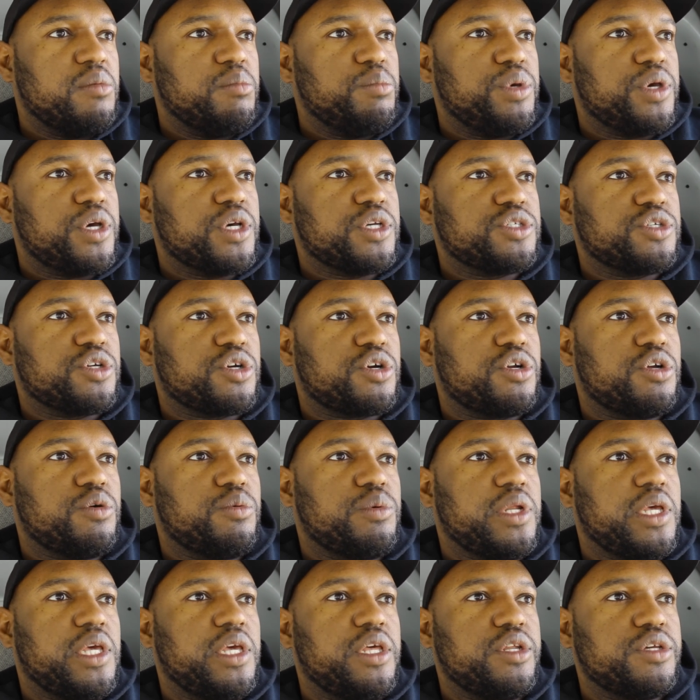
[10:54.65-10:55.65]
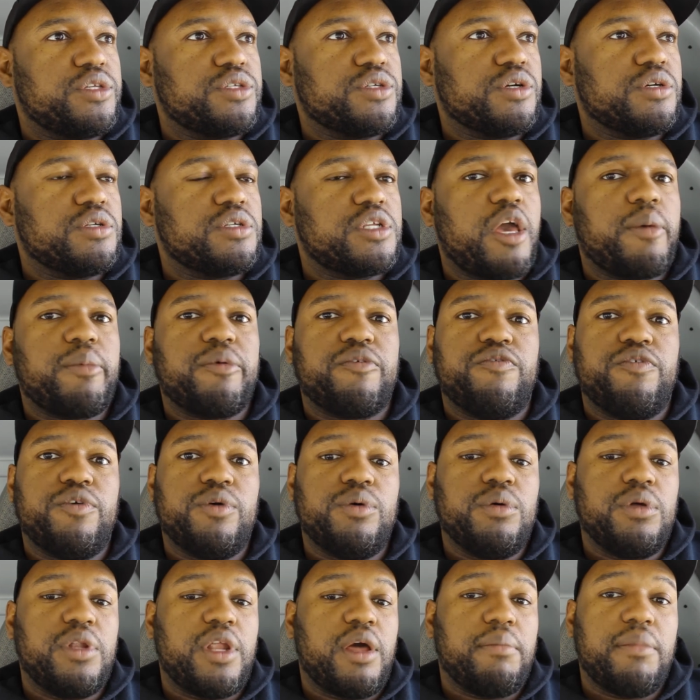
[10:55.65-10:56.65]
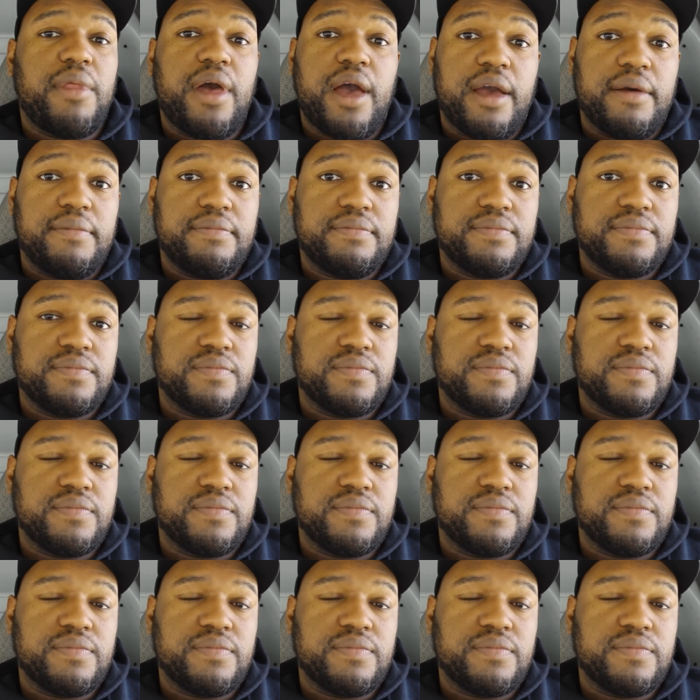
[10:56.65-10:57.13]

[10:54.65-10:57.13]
because they're going to want to eat a certain type of food, and I'm not.